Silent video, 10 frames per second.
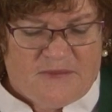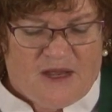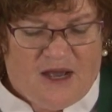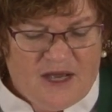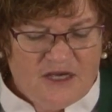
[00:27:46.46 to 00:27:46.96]

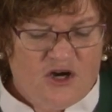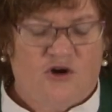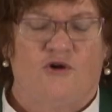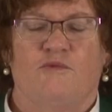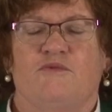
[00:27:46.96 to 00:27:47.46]
I
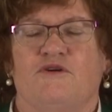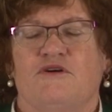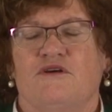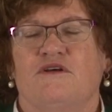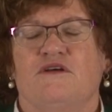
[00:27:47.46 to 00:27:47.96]
hope
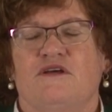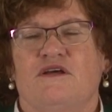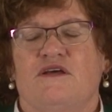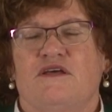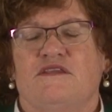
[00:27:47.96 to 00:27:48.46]

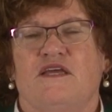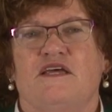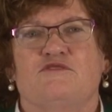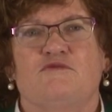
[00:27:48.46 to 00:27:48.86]
that as